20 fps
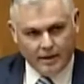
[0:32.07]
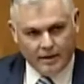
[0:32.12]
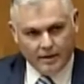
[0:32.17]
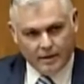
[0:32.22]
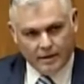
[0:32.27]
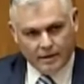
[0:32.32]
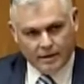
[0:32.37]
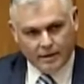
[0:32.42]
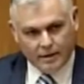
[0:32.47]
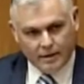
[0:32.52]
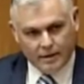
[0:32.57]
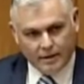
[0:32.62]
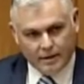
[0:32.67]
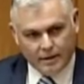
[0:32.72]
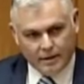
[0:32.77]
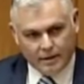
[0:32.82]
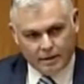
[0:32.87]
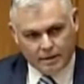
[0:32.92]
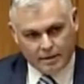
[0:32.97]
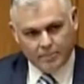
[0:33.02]
it,
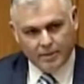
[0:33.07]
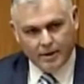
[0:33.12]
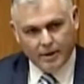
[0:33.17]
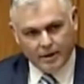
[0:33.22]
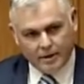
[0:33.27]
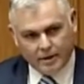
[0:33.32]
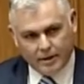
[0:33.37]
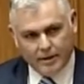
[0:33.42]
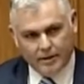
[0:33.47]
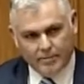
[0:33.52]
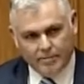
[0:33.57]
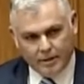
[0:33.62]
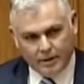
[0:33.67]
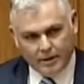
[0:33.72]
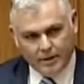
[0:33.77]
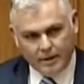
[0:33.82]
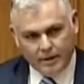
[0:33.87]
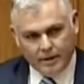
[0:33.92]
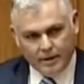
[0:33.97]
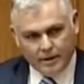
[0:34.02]
is about
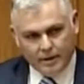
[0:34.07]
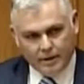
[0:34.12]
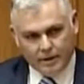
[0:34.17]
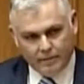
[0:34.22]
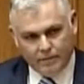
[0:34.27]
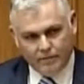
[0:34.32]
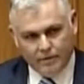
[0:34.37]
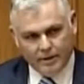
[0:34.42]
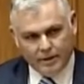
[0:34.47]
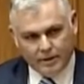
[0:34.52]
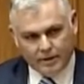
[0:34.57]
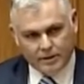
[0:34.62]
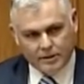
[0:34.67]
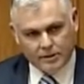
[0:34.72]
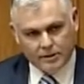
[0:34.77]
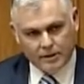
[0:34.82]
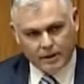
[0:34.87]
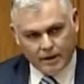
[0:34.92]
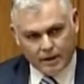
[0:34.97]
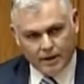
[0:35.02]
keeping
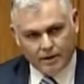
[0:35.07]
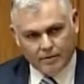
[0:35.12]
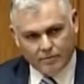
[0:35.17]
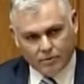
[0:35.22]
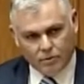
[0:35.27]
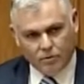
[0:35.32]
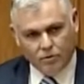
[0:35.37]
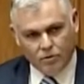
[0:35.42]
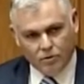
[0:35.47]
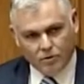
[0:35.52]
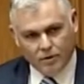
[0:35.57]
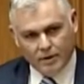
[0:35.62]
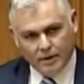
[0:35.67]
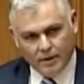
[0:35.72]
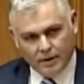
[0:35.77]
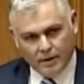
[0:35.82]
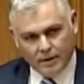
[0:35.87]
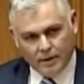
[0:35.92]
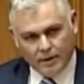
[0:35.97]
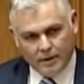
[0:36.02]
offenders out of court.
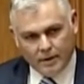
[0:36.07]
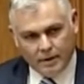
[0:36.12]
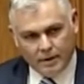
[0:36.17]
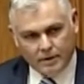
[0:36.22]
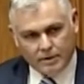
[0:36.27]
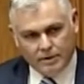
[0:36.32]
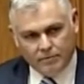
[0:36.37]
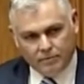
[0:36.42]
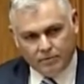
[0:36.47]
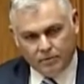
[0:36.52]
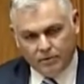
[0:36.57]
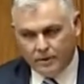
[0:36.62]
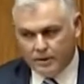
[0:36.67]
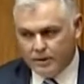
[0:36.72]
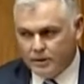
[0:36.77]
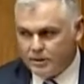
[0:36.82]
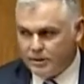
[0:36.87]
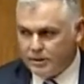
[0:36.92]
It's avoiding the